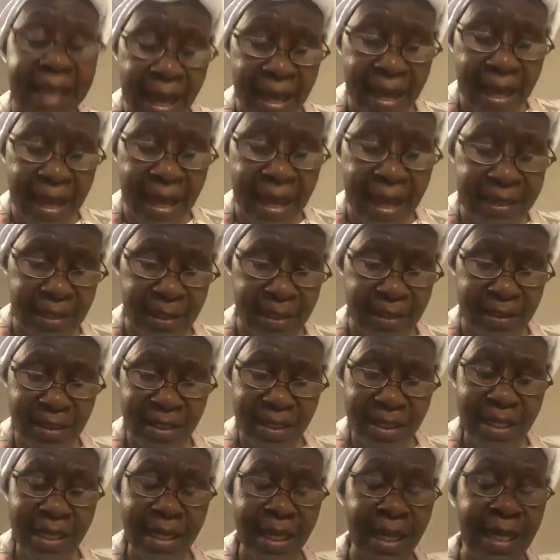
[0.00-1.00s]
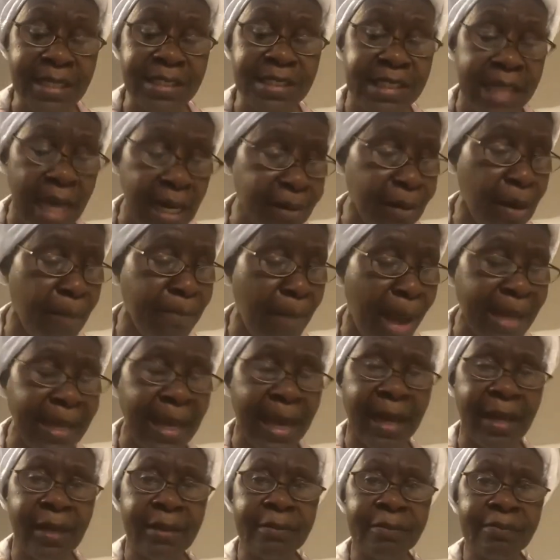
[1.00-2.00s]
saying in
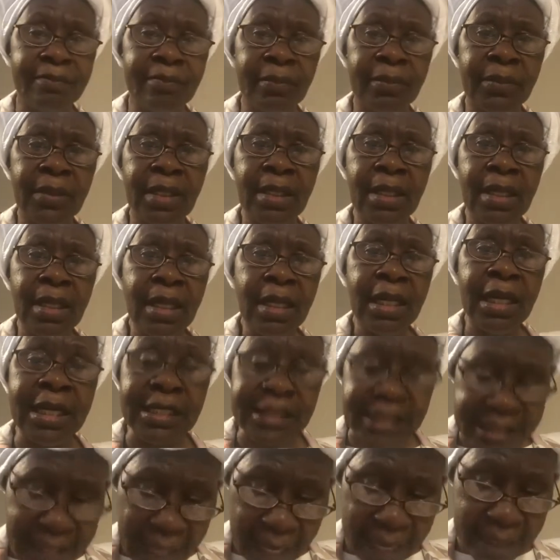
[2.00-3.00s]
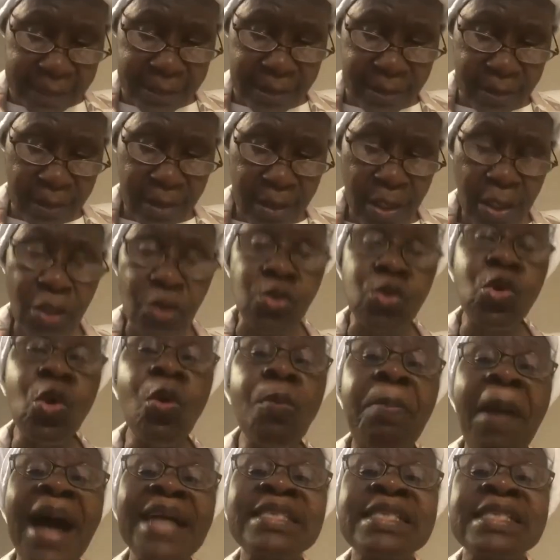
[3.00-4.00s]
Jeremiah, he said, you
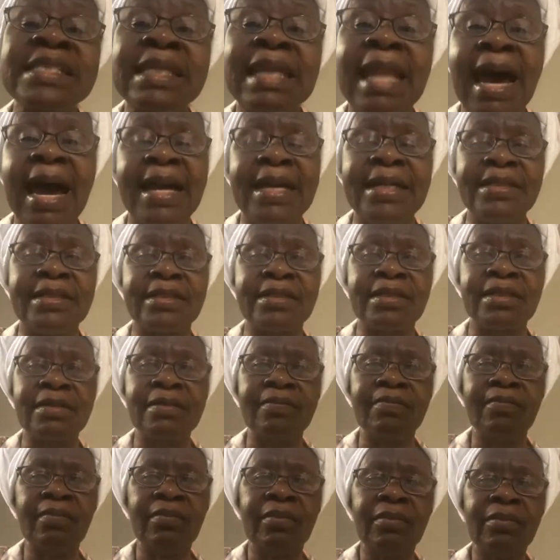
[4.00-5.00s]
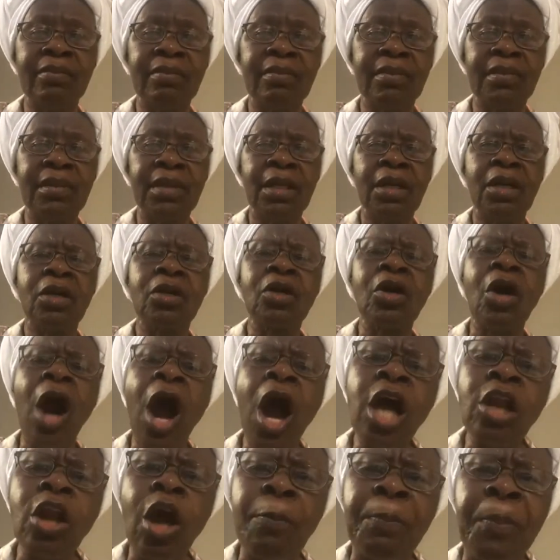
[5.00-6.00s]
backslide.
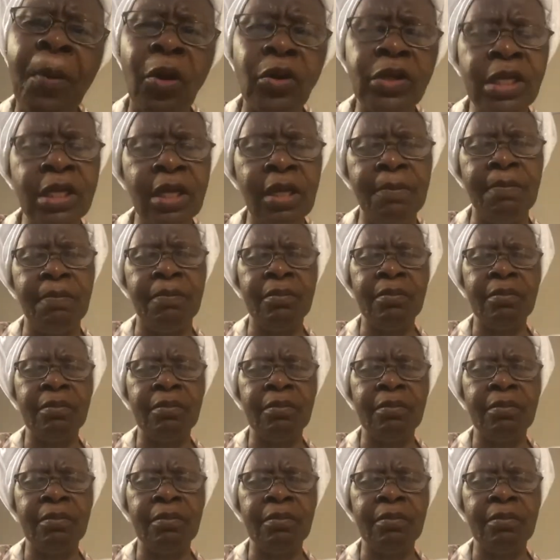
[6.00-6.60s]
Call upon him.